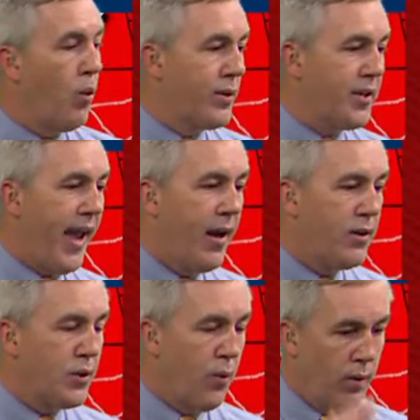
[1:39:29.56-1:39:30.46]
scattered
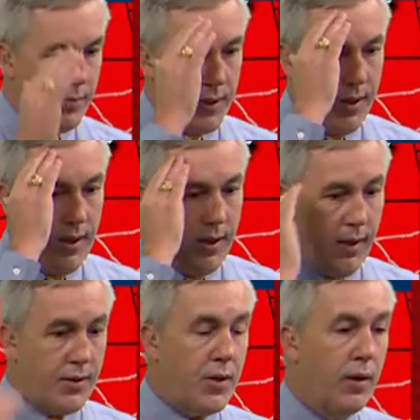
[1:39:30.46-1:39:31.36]
storms
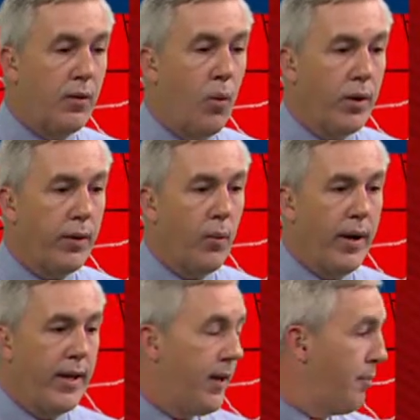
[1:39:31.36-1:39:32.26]
start to work their
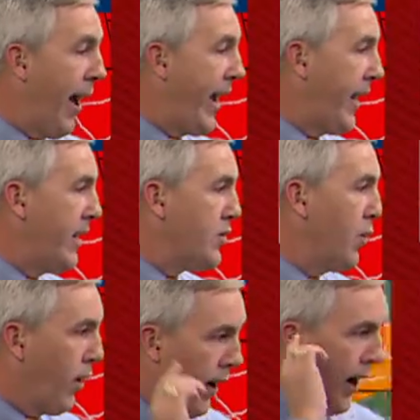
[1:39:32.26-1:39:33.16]
way back
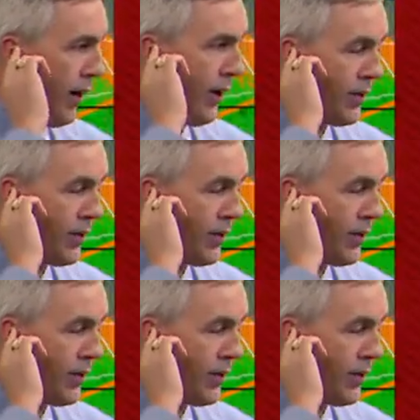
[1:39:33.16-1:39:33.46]
into our area.